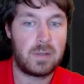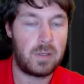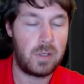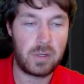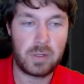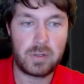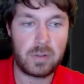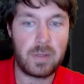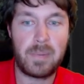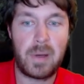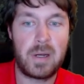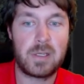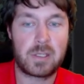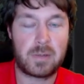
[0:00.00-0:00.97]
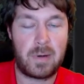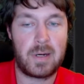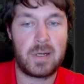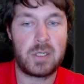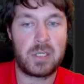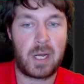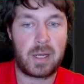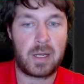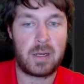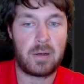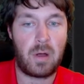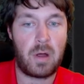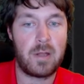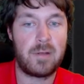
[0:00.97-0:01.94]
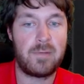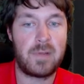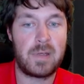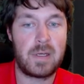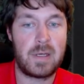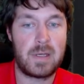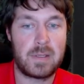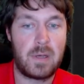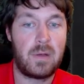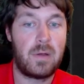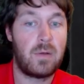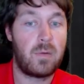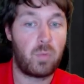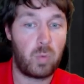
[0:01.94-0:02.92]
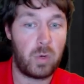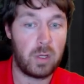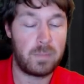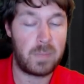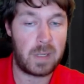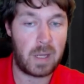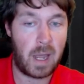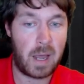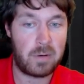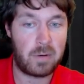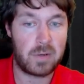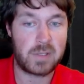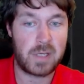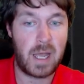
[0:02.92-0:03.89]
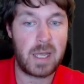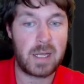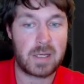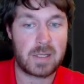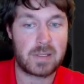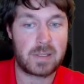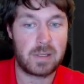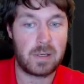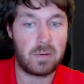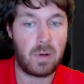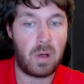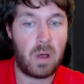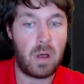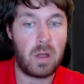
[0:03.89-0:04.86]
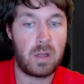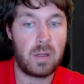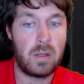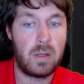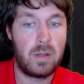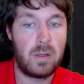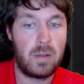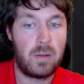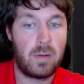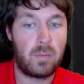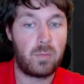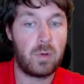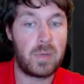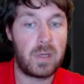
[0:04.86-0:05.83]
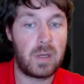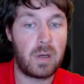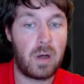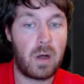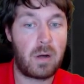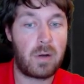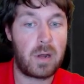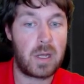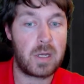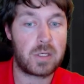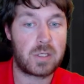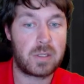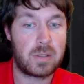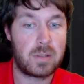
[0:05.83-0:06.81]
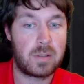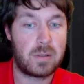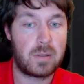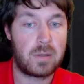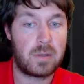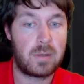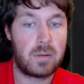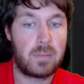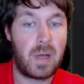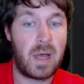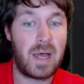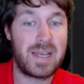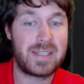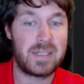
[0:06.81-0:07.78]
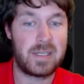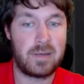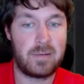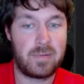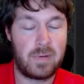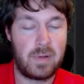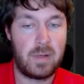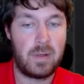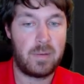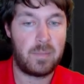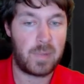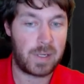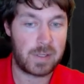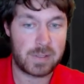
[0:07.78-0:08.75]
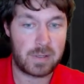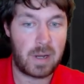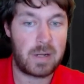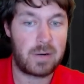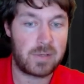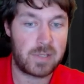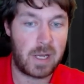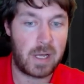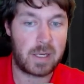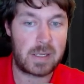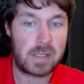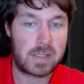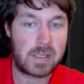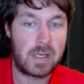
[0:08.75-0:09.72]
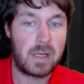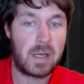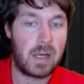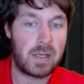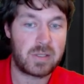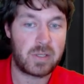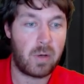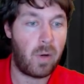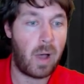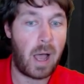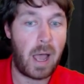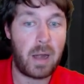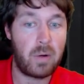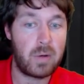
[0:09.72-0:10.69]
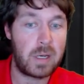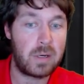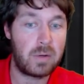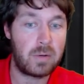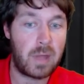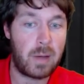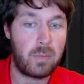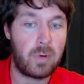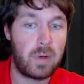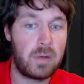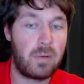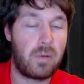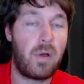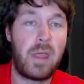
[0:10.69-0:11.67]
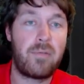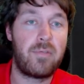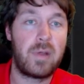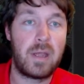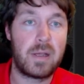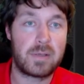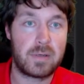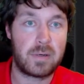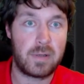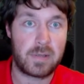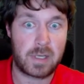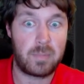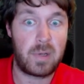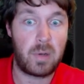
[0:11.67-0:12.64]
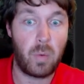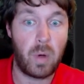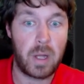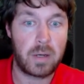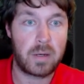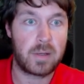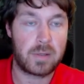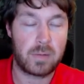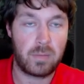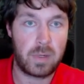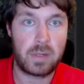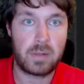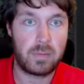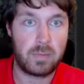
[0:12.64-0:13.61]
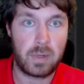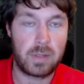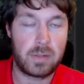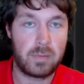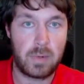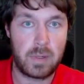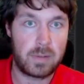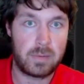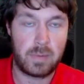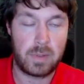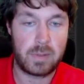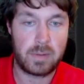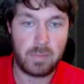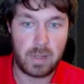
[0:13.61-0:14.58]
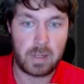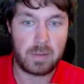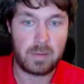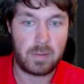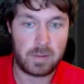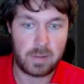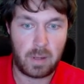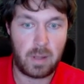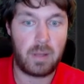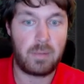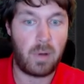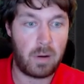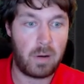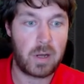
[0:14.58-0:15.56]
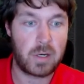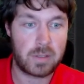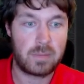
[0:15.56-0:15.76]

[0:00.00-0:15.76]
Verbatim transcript: you could do the Punnett square to check it. All of these will be heterozygous. So all will be Rh positive because they're heterozygous. So I don't need to do that one. Every answer is going to be one. It's a 1 to 1 to 1 to 1 to 1. It's all Rh